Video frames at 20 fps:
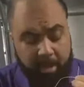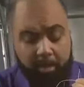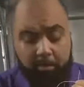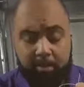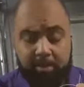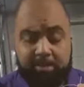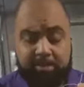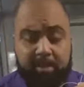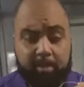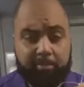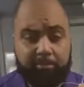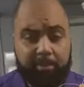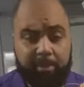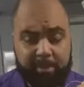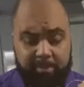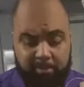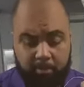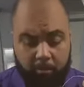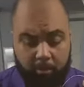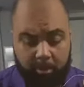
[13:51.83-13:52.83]
But some
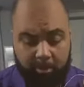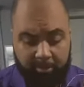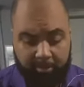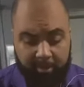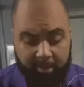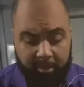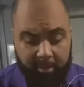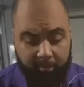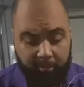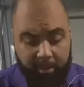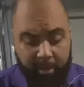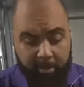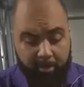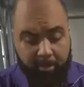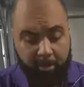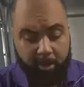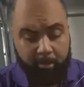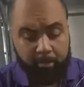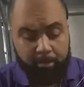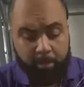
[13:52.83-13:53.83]
things you want to think
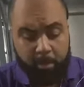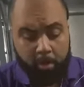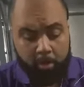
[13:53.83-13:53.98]
about are